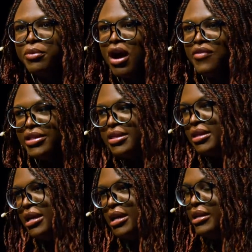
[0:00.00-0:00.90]
But
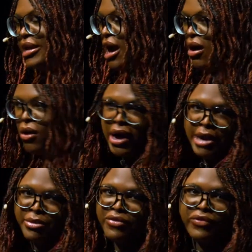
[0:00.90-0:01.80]
obviously now
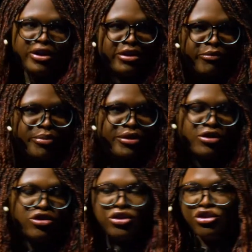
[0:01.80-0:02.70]
I'm in a very different
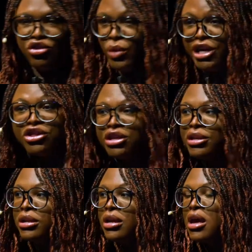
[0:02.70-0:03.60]

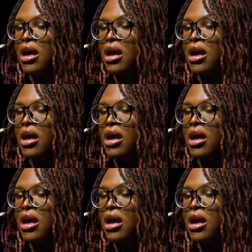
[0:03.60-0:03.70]
situation.